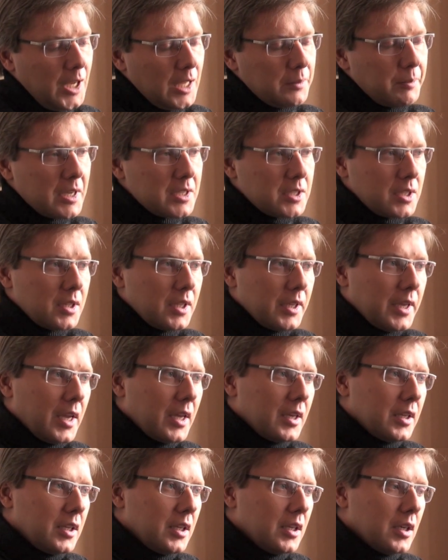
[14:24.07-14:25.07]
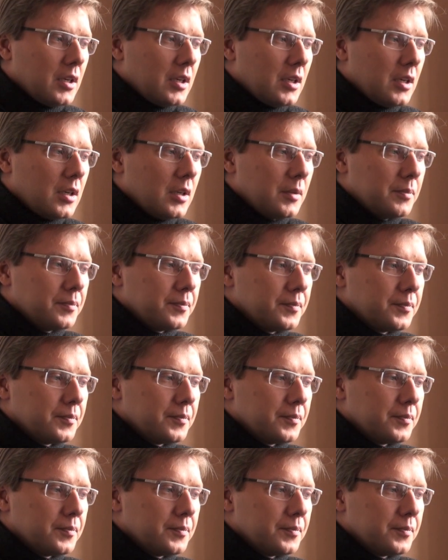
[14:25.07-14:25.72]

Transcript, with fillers: And basically any um,